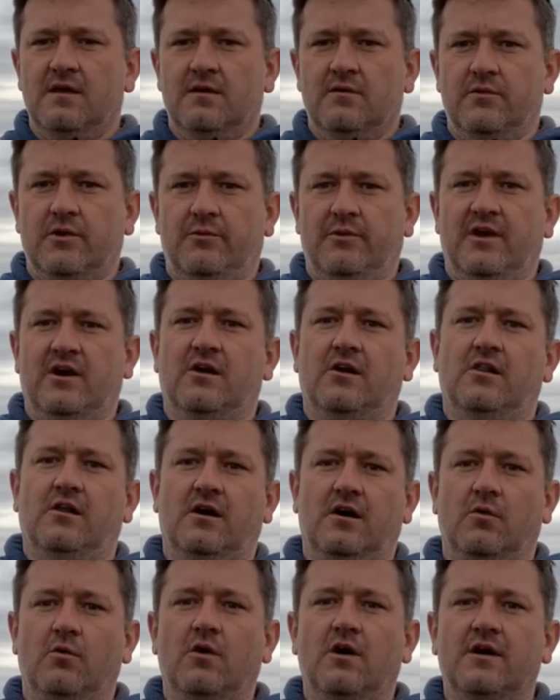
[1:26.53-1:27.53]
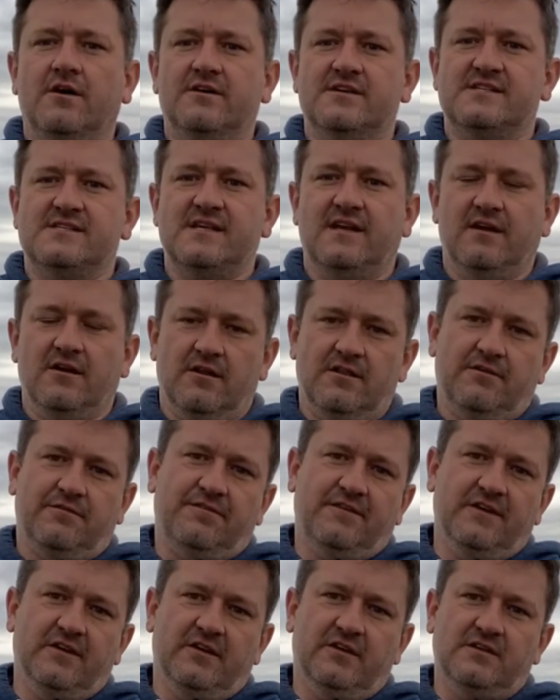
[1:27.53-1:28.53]
when we got a lot of water sitting on the
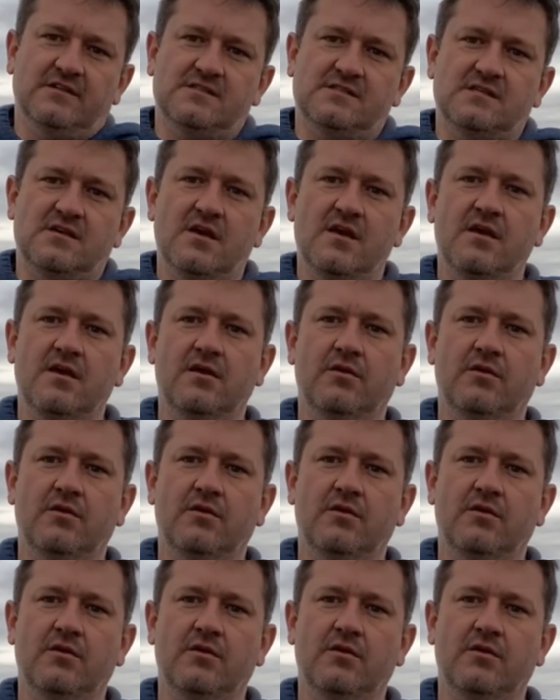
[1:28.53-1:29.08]
fields,